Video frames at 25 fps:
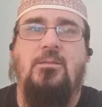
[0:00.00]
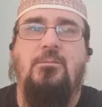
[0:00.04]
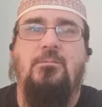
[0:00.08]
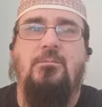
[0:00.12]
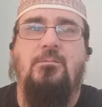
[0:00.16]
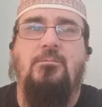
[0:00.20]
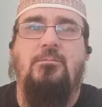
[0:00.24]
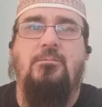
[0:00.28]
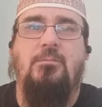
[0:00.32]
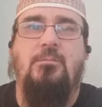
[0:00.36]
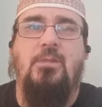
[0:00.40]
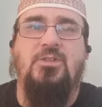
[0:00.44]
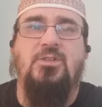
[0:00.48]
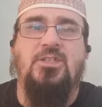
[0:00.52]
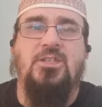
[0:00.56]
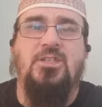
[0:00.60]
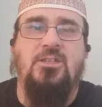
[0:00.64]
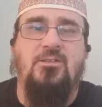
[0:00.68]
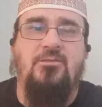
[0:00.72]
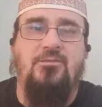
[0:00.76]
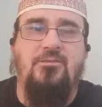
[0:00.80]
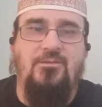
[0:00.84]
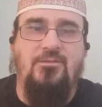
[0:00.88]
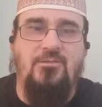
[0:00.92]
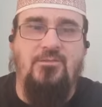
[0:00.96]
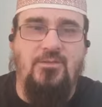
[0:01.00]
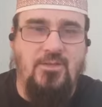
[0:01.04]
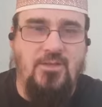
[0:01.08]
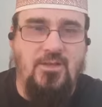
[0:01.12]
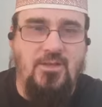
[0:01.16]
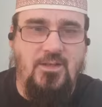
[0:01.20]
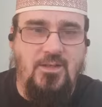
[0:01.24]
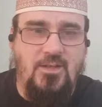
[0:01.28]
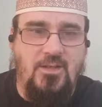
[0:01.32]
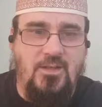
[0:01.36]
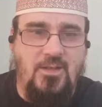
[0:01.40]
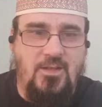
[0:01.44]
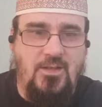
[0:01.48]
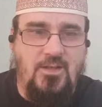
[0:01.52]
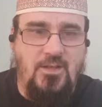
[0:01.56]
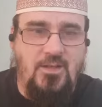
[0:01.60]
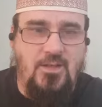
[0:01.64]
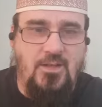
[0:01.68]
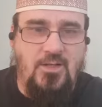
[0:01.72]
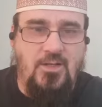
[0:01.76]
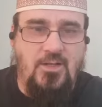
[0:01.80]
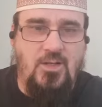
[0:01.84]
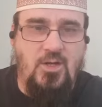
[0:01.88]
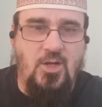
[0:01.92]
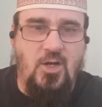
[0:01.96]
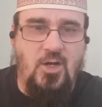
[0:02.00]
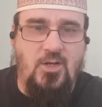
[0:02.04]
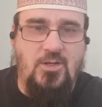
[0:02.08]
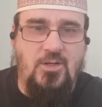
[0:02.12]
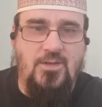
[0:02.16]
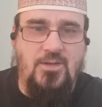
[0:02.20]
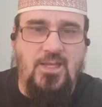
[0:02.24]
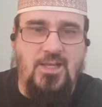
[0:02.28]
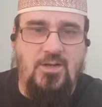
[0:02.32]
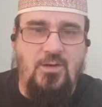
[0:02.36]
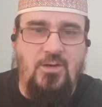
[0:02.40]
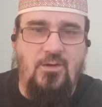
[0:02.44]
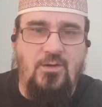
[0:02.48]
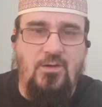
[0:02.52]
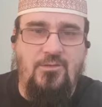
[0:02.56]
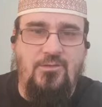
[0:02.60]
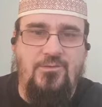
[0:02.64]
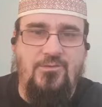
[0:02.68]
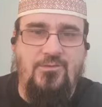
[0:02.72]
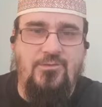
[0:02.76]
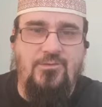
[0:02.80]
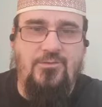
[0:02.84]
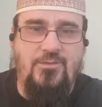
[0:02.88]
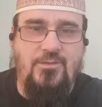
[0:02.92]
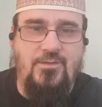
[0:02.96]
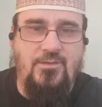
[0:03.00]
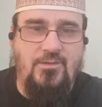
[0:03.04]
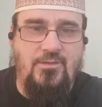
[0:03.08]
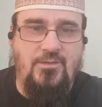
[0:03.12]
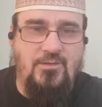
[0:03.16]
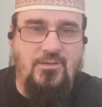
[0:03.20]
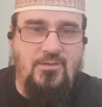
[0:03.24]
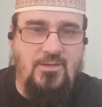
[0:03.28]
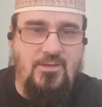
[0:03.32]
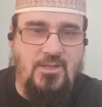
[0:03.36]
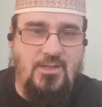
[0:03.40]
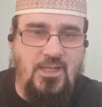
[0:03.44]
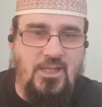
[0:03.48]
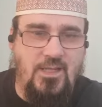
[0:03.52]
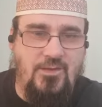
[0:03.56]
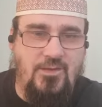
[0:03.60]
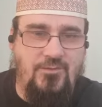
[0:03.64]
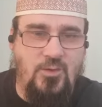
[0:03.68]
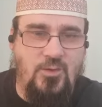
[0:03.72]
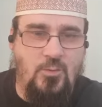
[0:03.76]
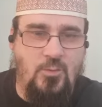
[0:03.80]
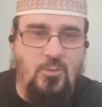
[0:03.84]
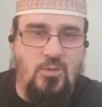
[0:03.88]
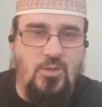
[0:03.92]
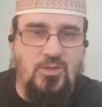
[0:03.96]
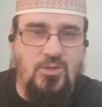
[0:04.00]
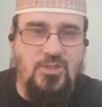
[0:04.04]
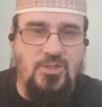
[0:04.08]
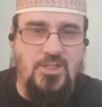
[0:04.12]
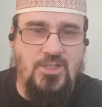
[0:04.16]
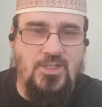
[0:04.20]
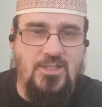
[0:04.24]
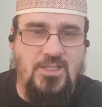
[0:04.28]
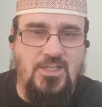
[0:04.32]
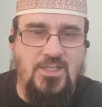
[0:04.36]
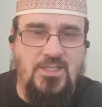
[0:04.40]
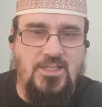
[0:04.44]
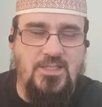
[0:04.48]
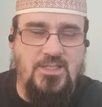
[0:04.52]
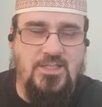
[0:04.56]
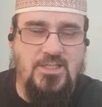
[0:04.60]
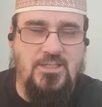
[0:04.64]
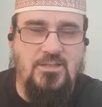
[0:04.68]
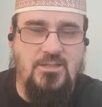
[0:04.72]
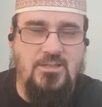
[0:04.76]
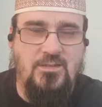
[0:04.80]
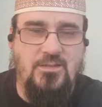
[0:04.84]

Mohsin, knock that off. If you're watching this,